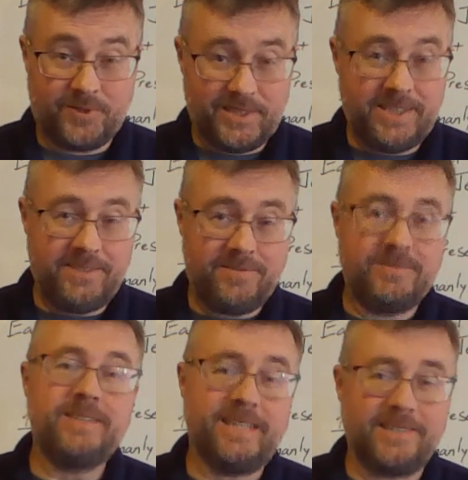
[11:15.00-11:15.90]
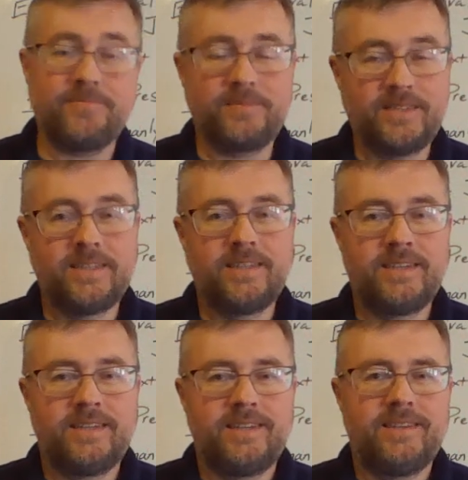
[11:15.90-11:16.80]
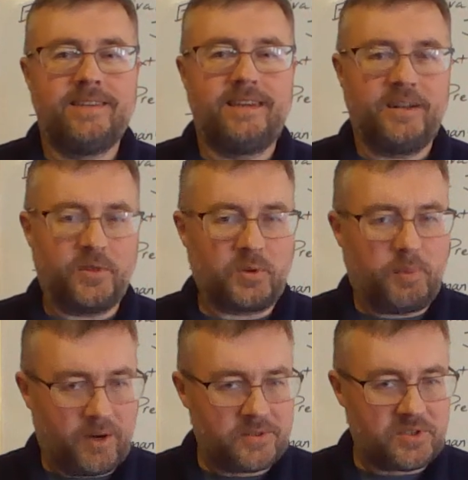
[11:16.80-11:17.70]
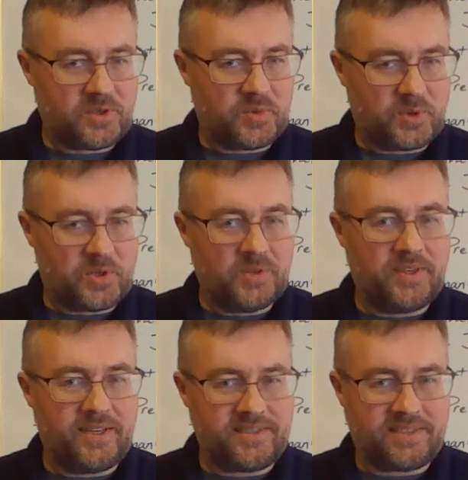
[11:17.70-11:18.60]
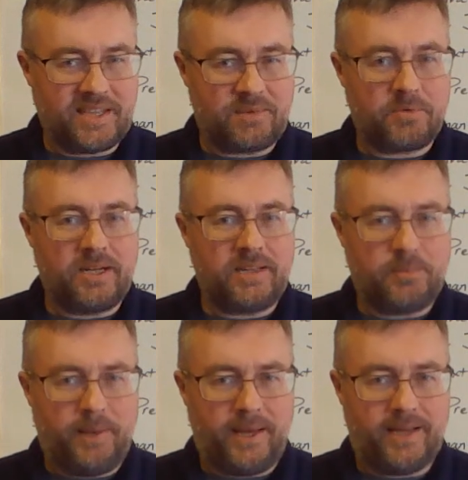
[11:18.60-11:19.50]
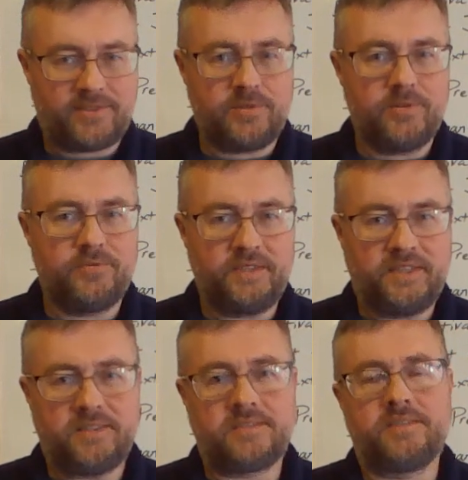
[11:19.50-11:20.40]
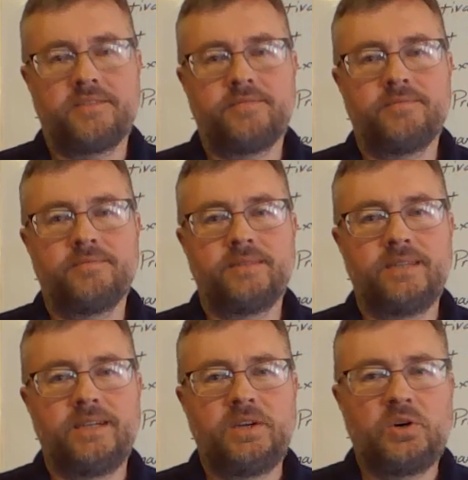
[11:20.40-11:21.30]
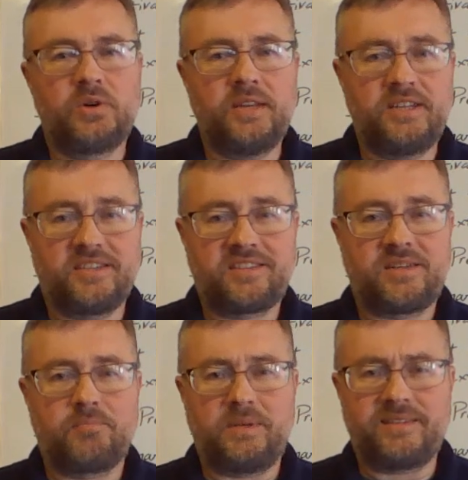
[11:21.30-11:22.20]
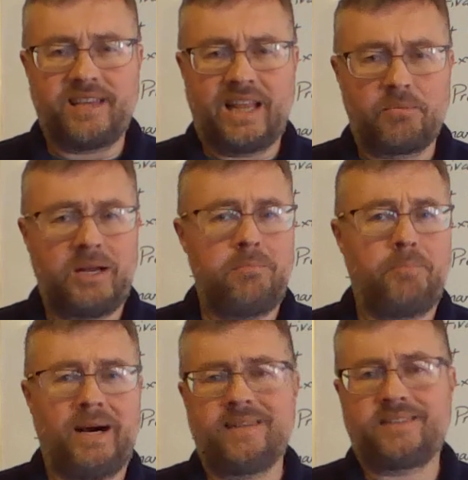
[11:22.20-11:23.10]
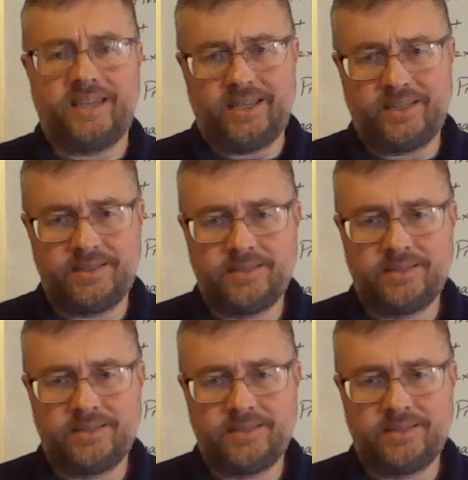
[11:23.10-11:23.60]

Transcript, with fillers: Really? Yeah in other parts of the world, they celebrate the Paschal feast, or they just simply celebrate Pascha.